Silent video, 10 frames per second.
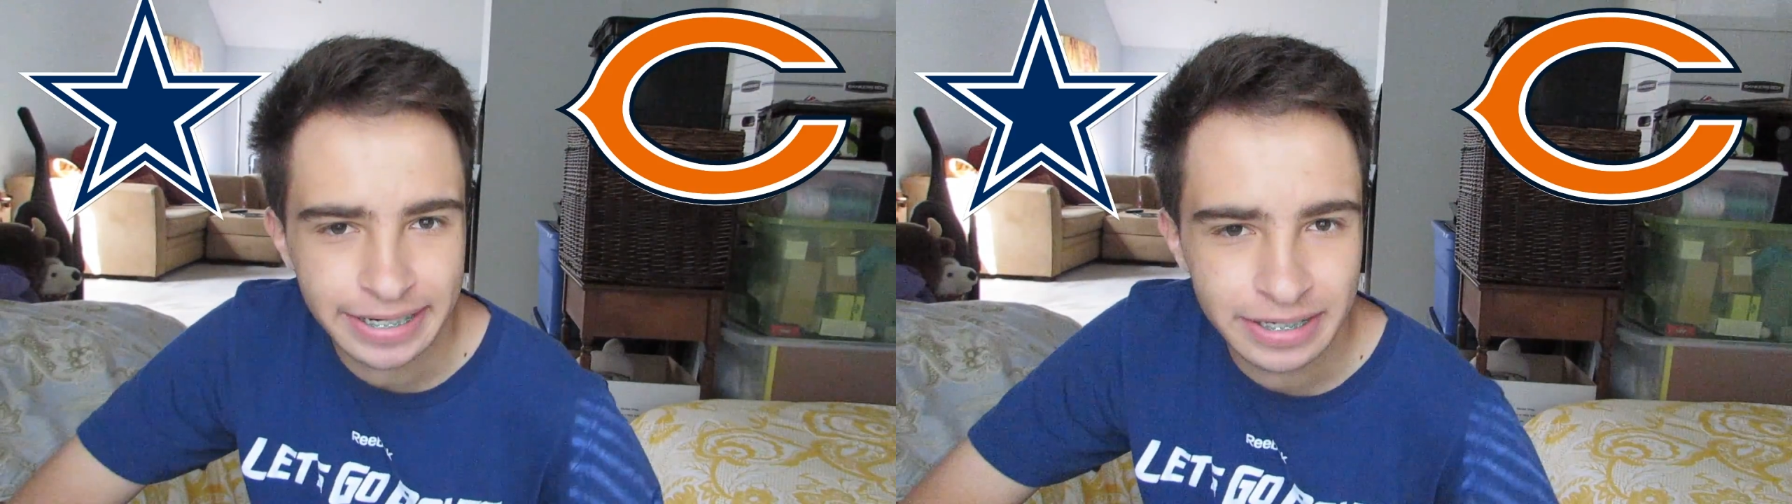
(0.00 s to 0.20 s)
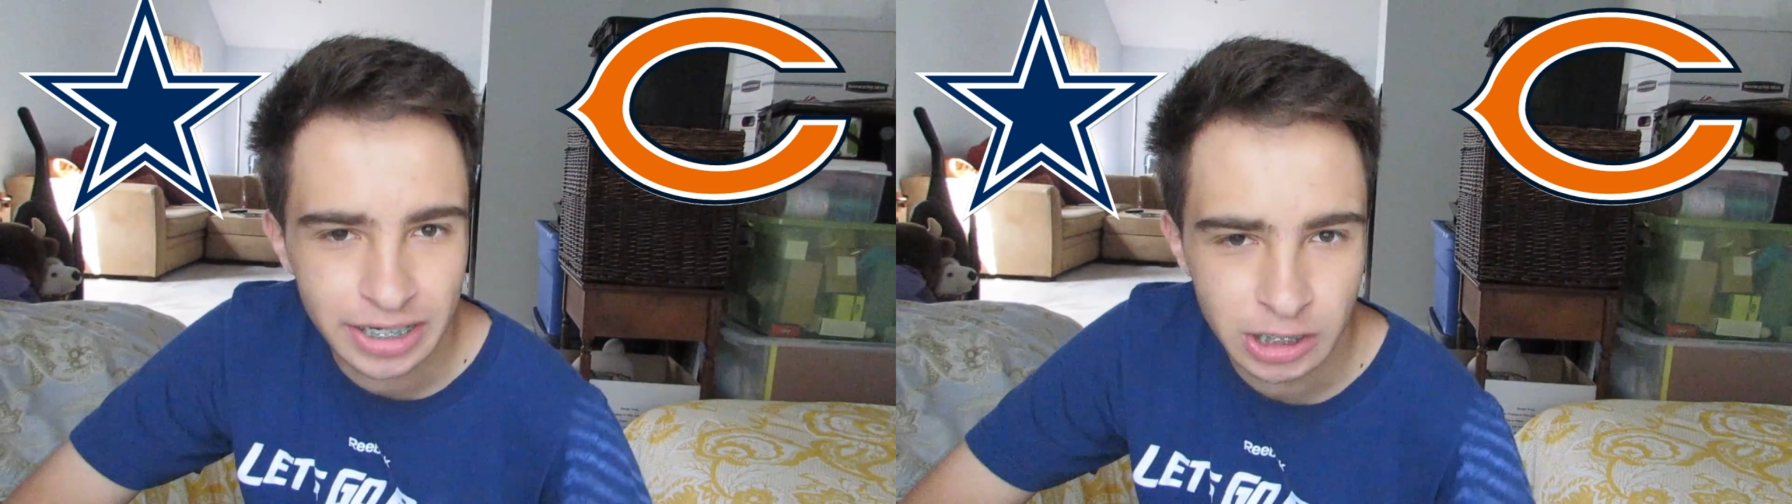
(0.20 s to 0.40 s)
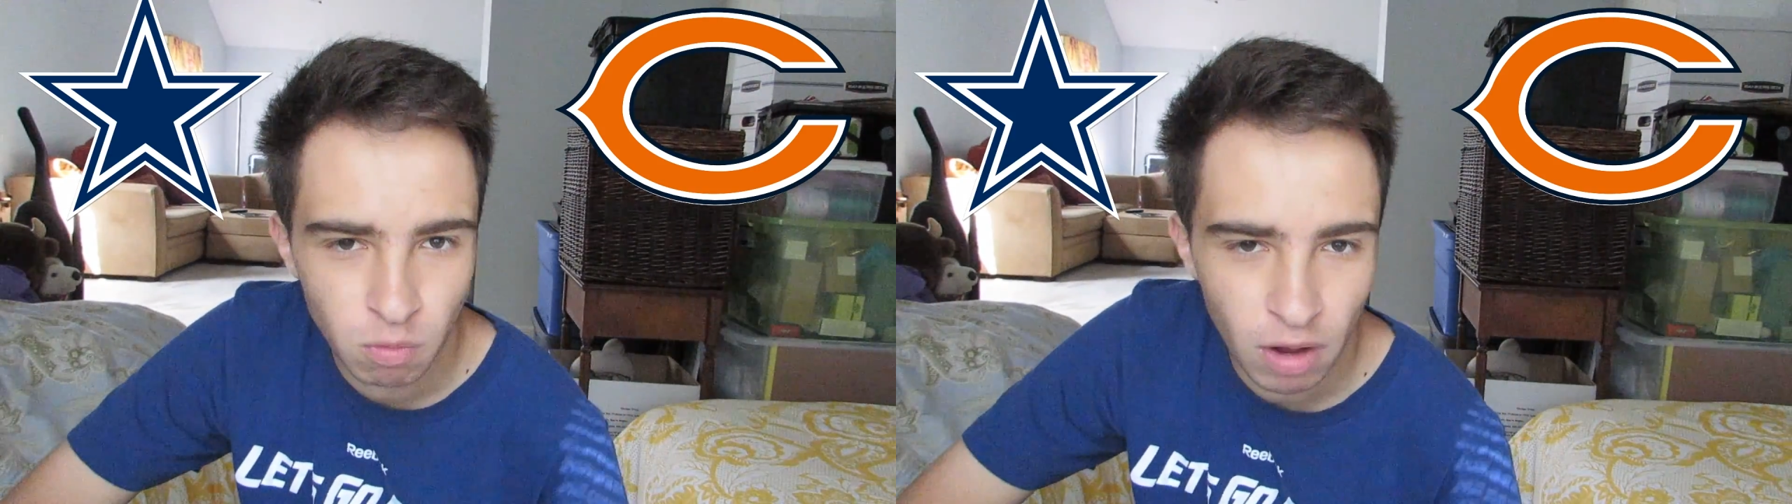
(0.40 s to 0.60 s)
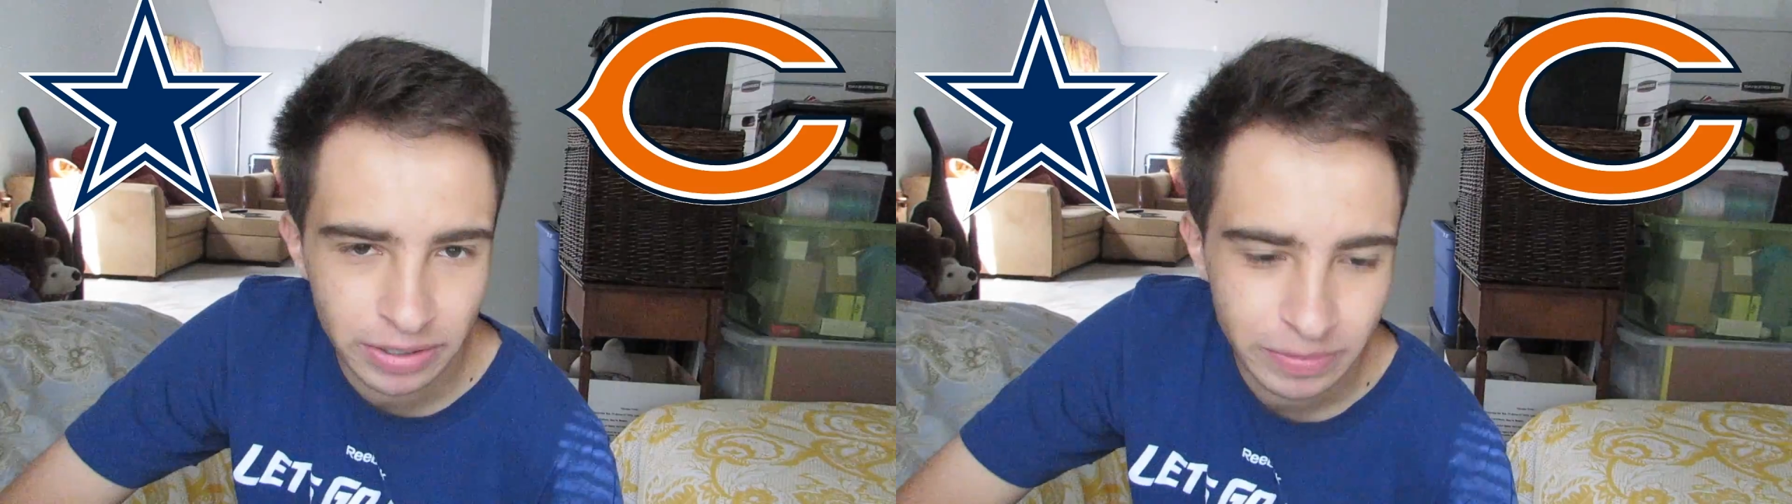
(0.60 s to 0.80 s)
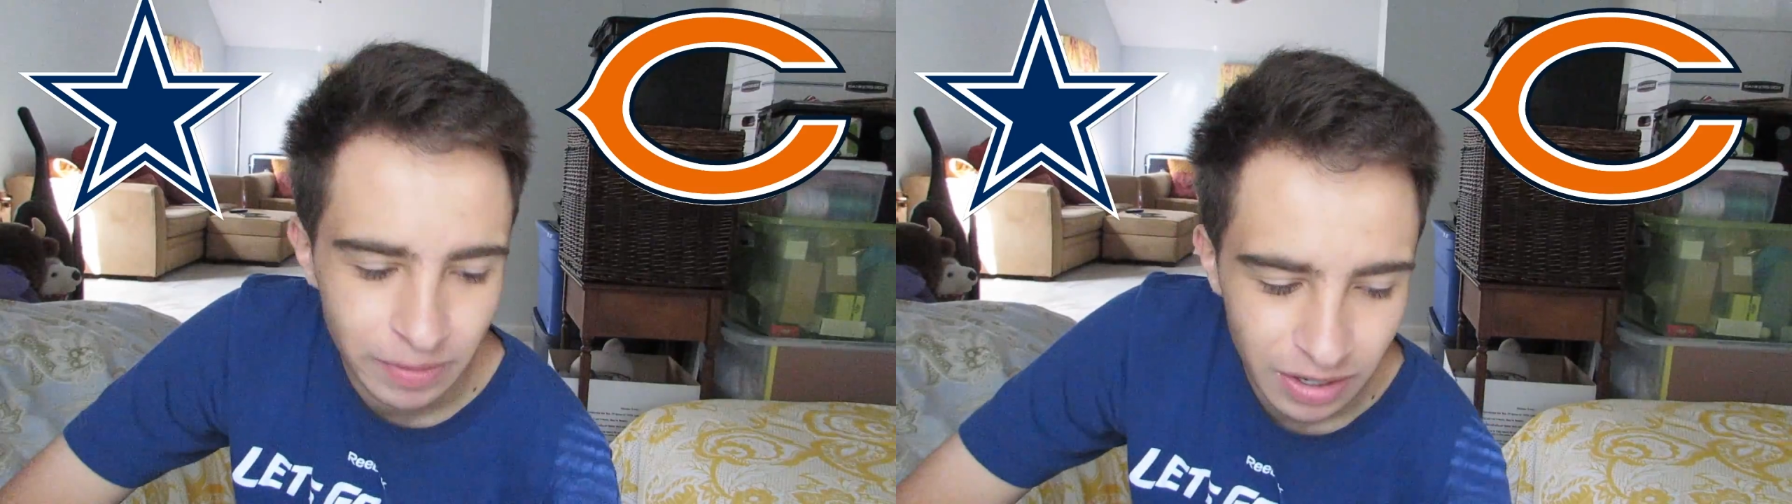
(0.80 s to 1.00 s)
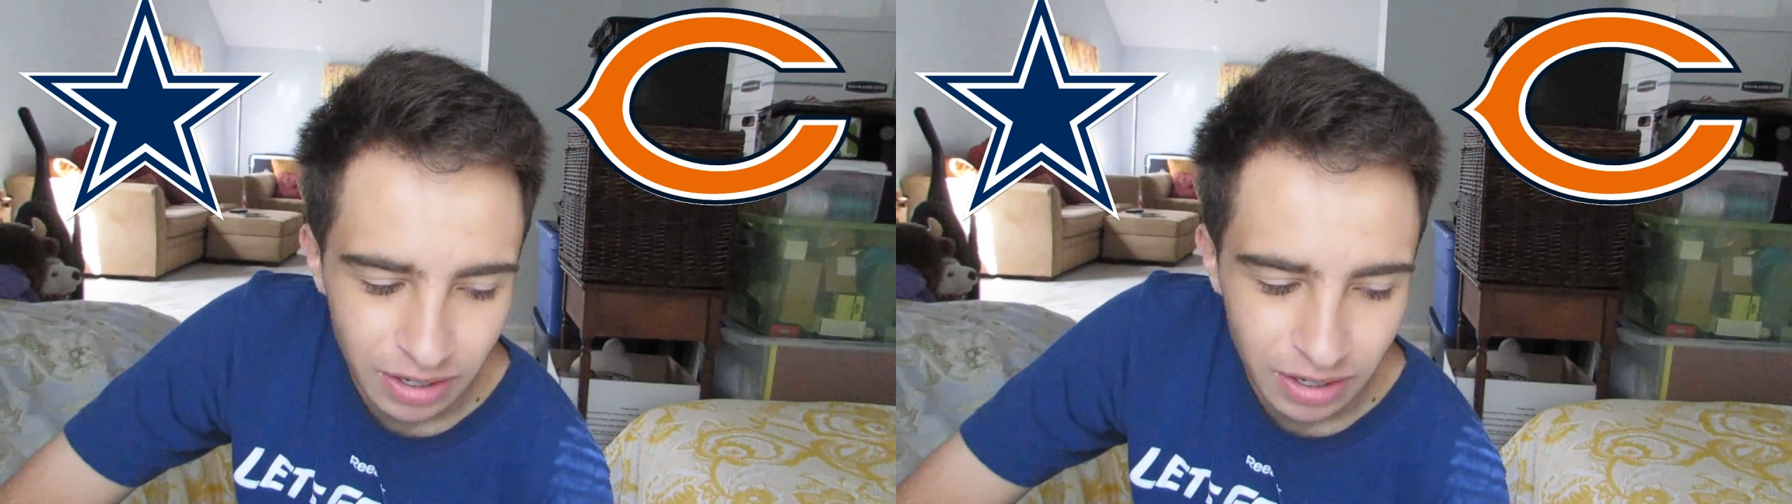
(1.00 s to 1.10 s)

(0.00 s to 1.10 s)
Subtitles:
in this one